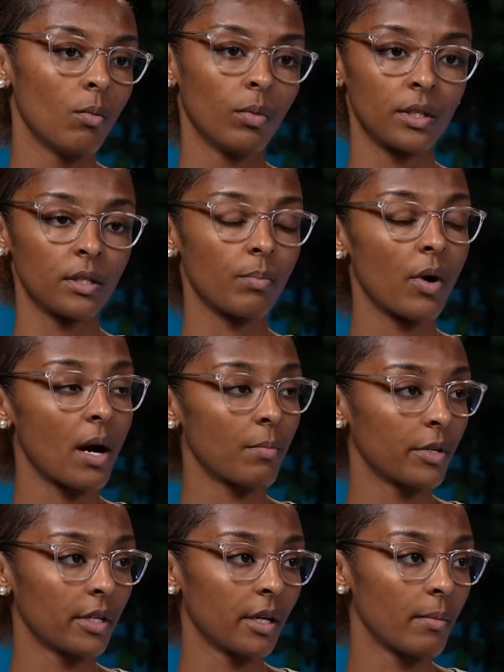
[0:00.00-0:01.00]
what's the
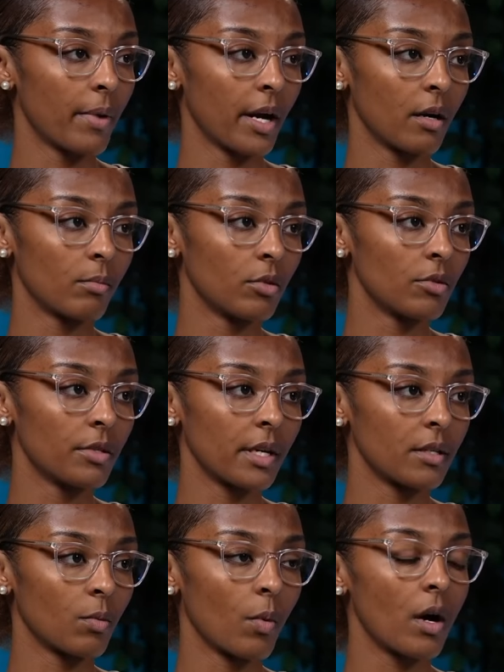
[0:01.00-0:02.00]
property comparables
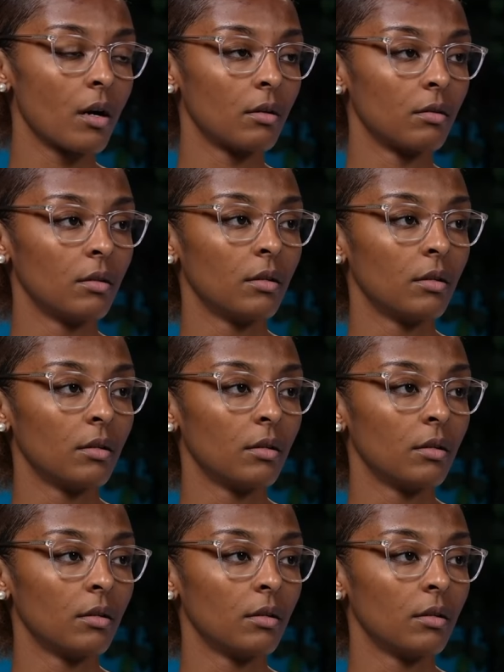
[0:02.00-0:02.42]
as well.